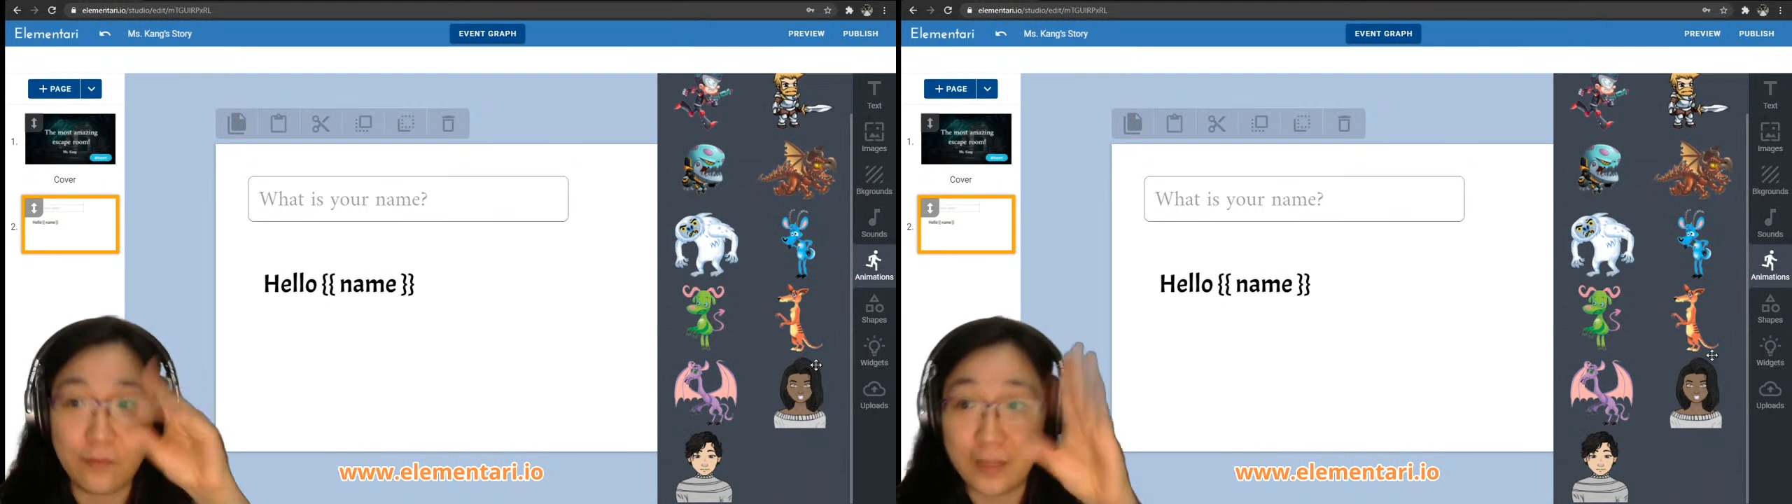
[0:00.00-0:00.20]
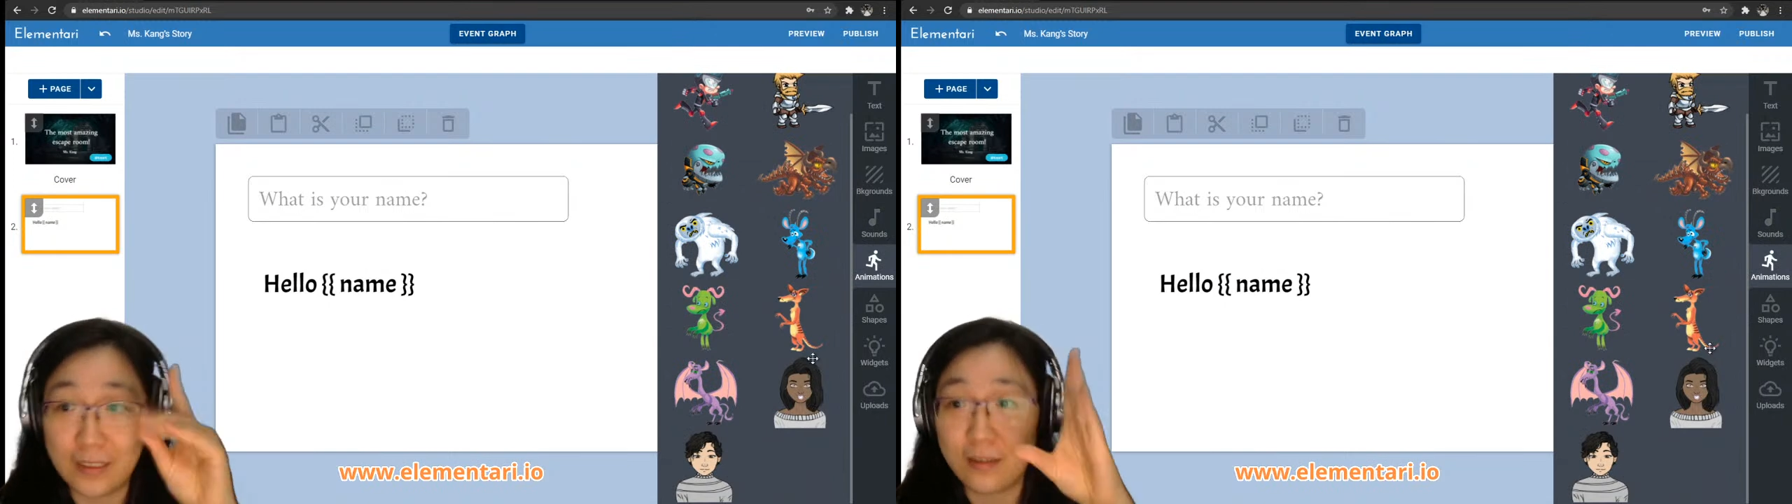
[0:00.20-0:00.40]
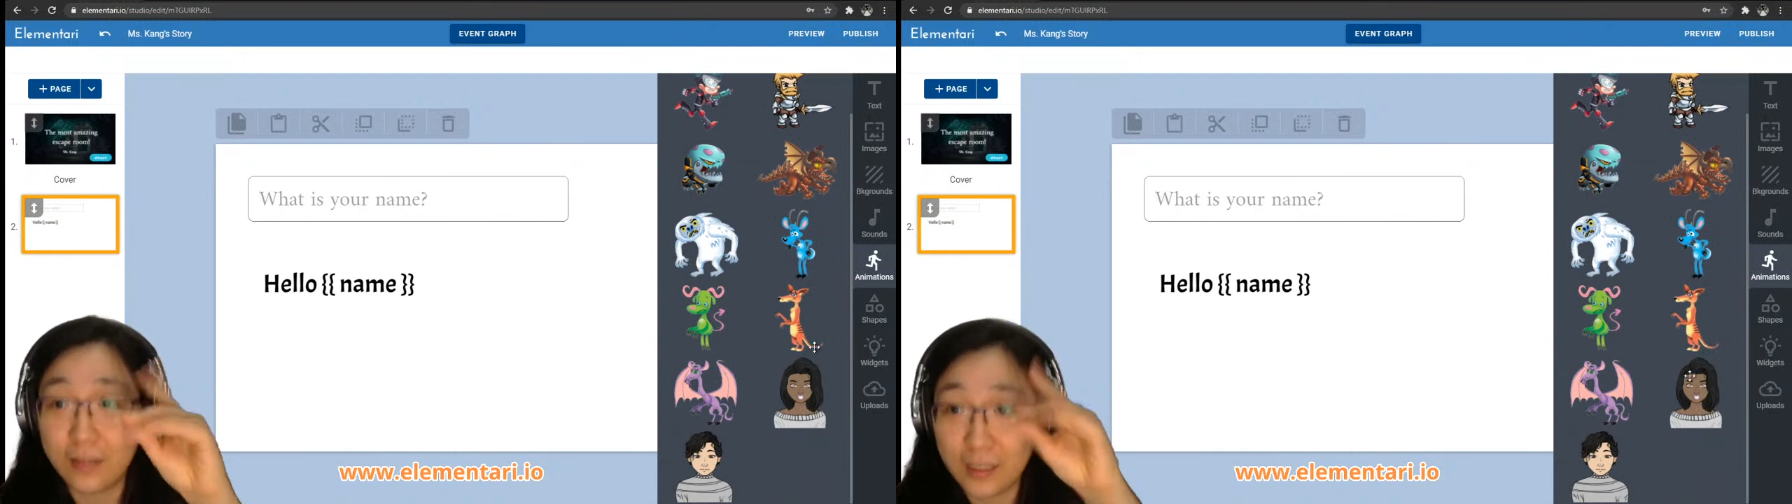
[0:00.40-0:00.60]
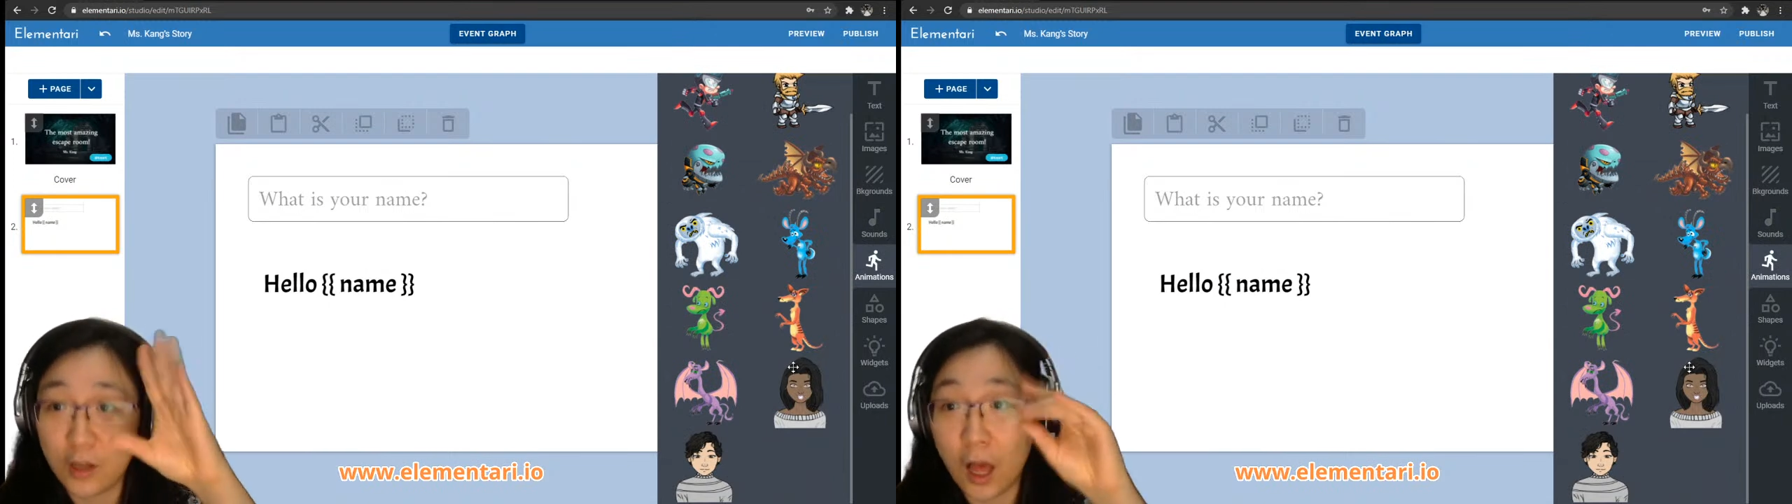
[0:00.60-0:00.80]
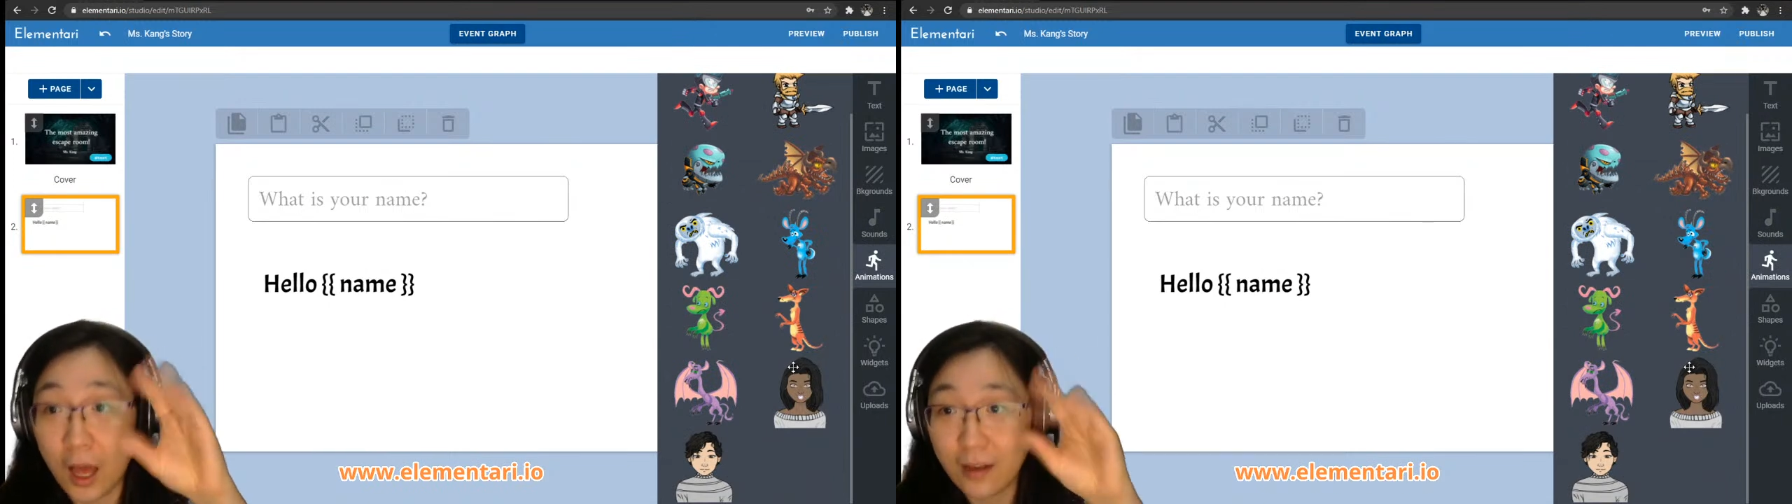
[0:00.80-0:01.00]
physically
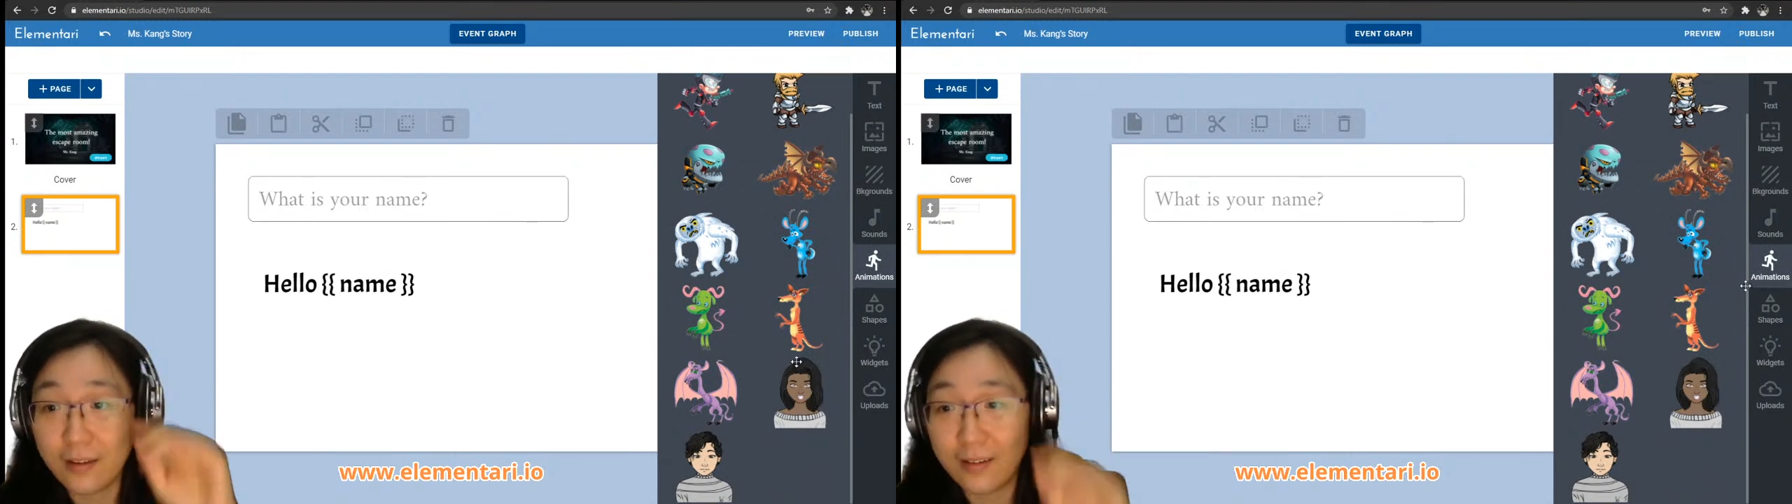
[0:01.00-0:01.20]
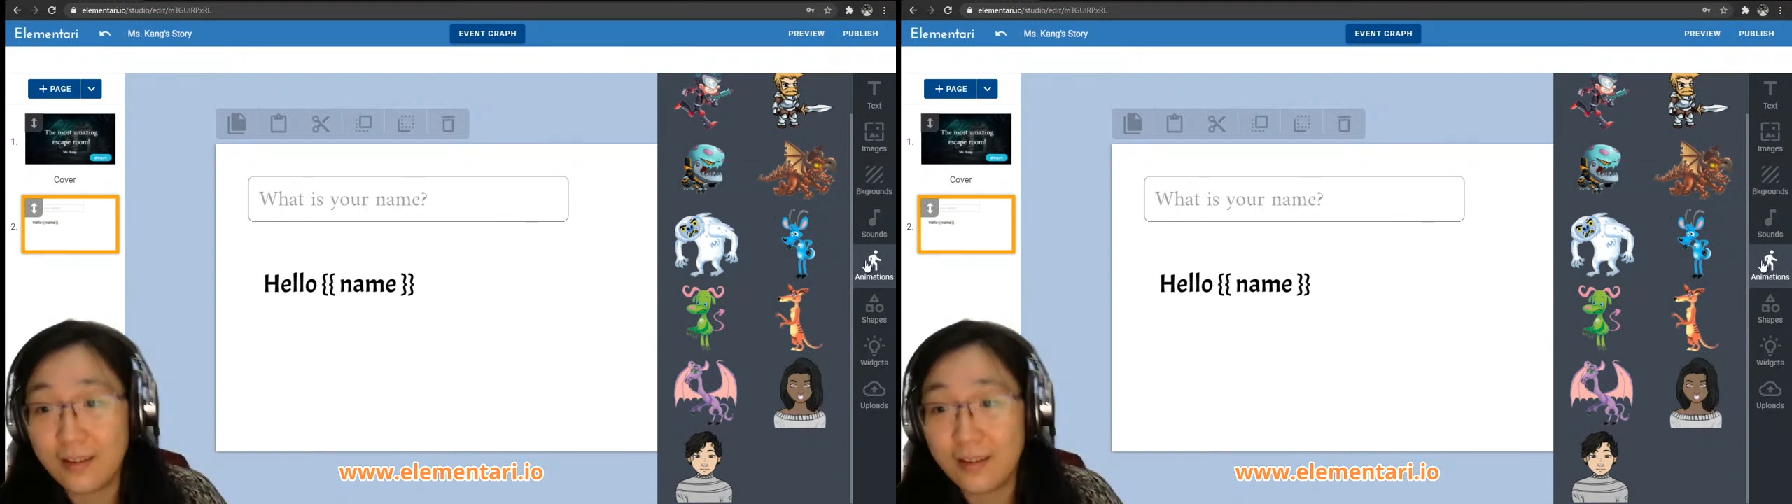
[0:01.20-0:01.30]
talk,